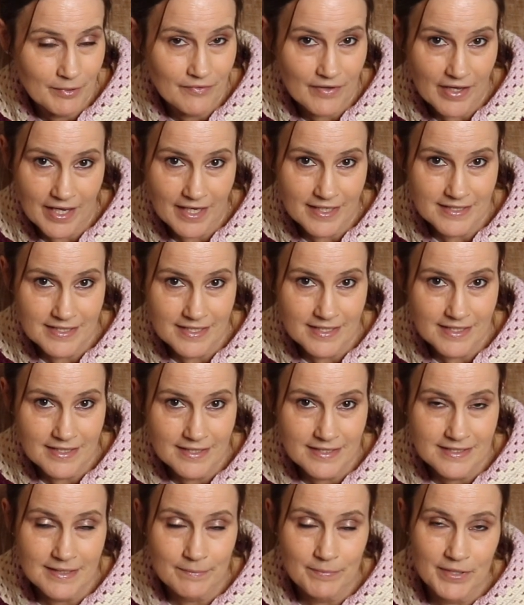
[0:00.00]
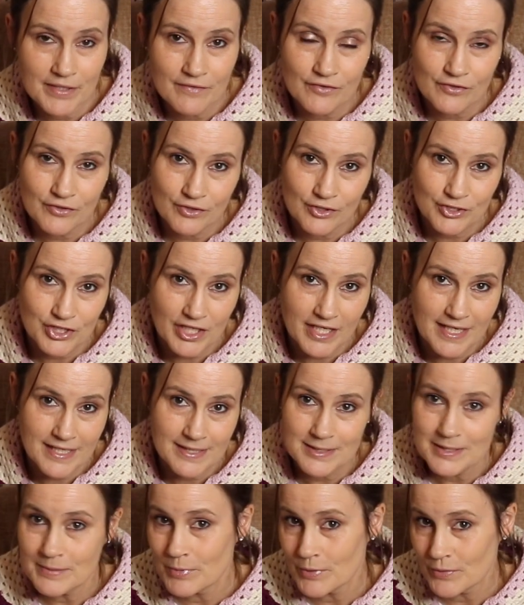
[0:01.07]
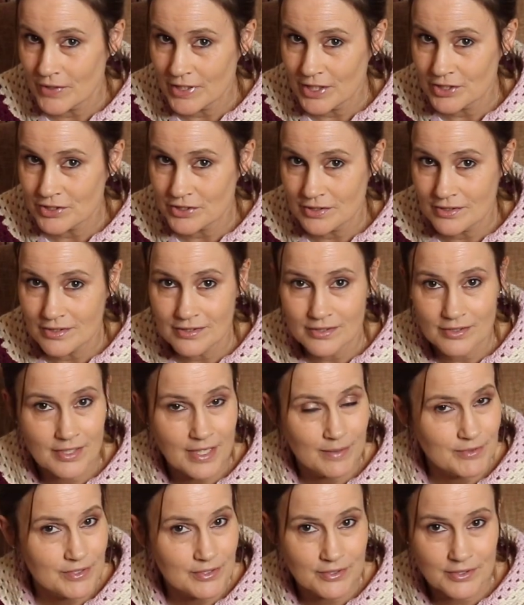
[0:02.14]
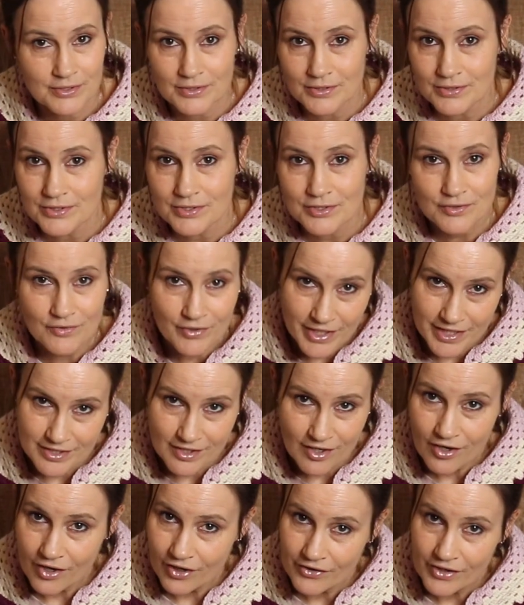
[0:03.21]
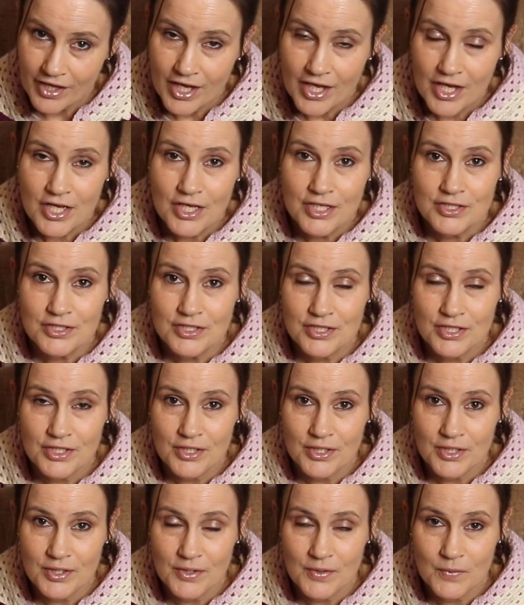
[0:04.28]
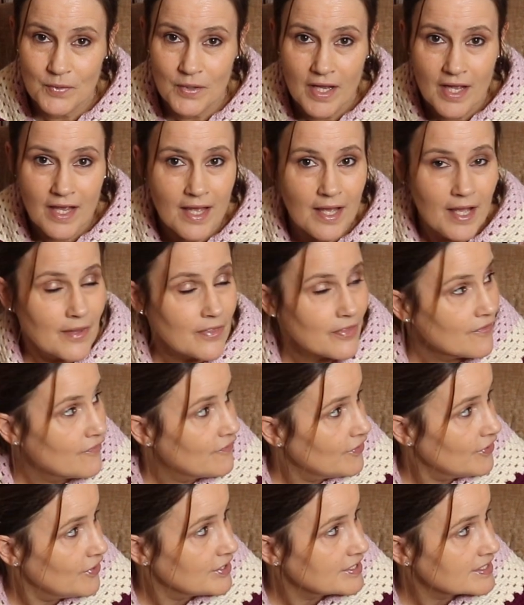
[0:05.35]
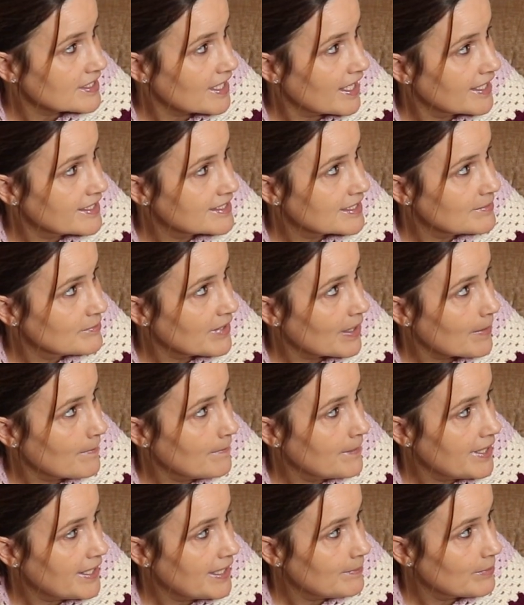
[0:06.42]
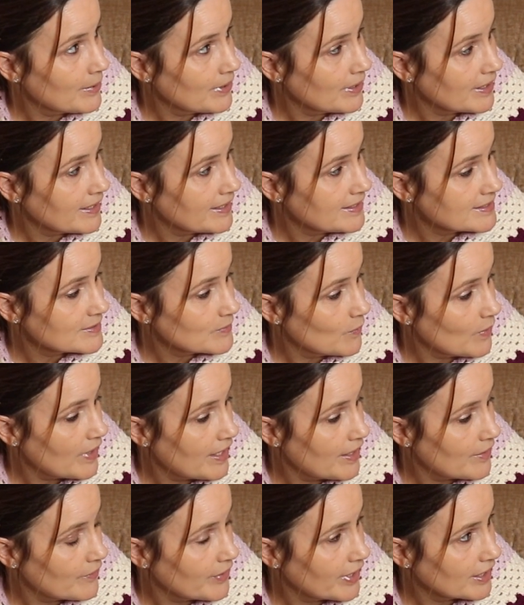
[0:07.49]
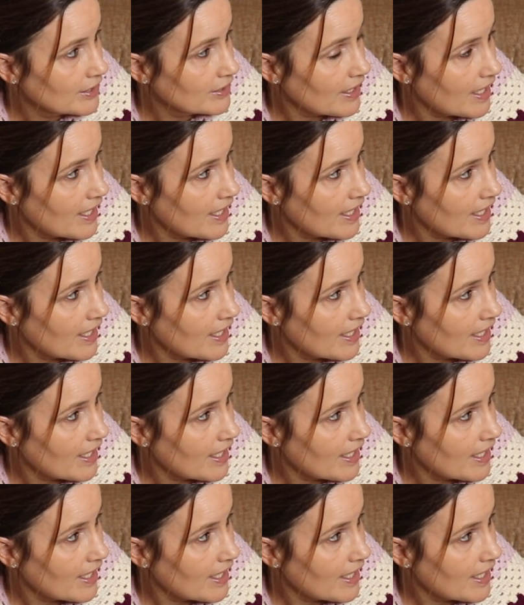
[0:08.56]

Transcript: of ideas, a bit of crochet inspiration. So I'm just going to go straight on to the first item that Mabel is wearing.